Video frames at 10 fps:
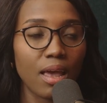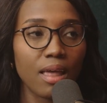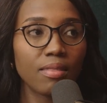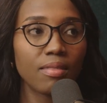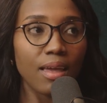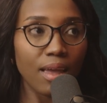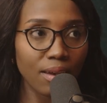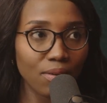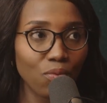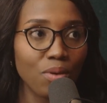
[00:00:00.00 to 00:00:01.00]
And
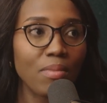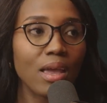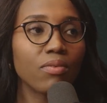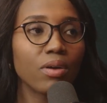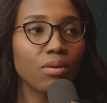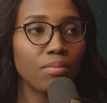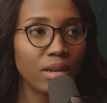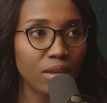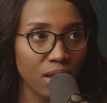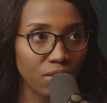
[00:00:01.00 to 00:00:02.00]
then we make
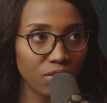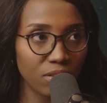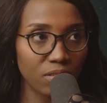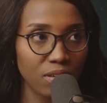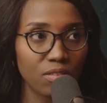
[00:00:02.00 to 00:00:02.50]
recommendations